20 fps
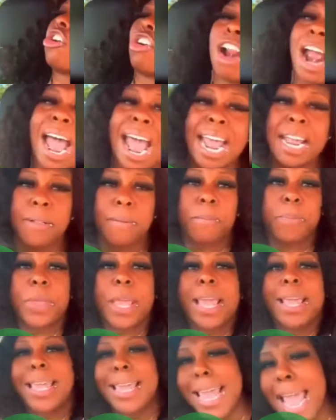Right?
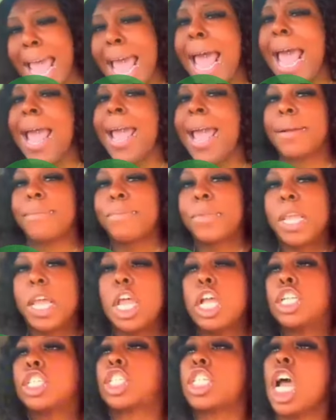Yeah.
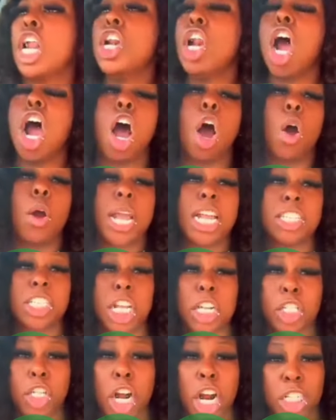So now,
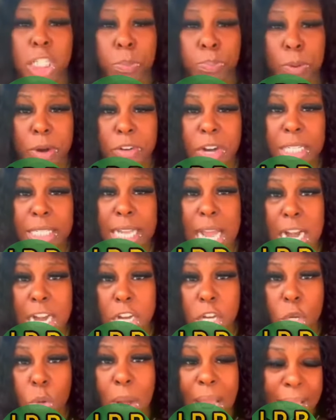is it your spirit
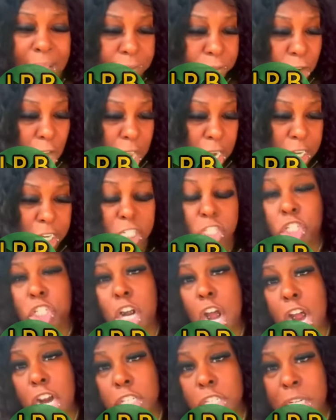telling you I have all these
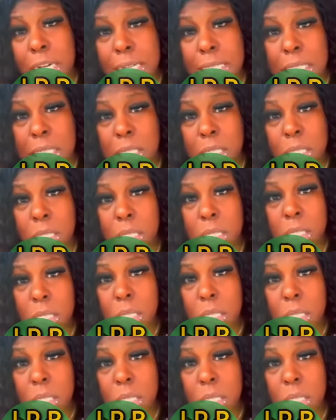charges?